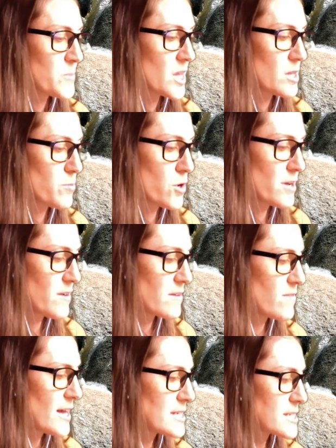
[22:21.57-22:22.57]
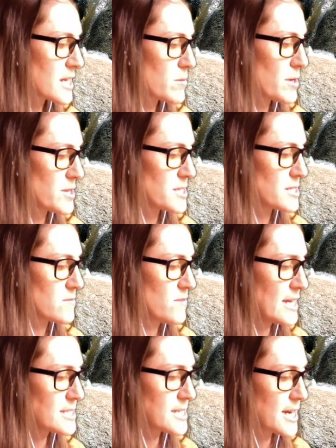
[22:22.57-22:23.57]
The part I find fascinating about
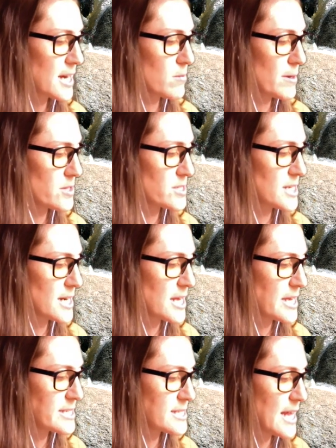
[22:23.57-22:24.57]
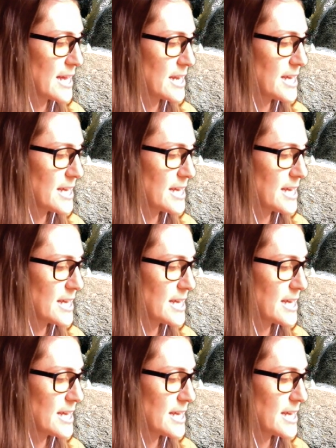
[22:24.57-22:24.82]
the study is that